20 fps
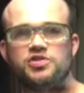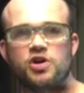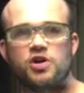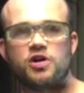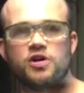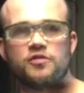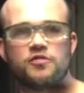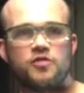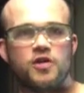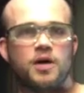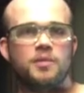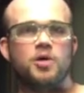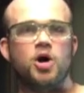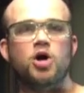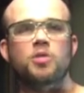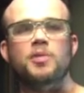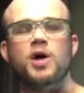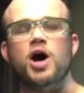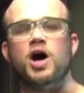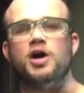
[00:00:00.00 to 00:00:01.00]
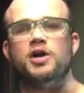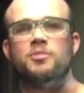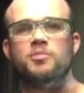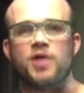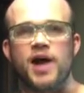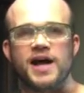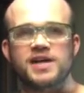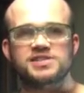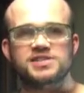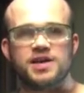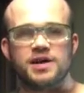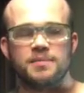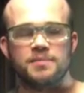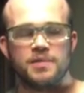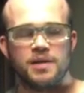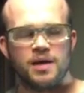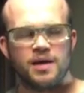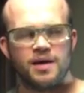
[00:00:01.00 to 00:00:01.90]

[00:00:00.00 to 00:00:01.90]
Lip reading: turner from Omaha, Nebraska.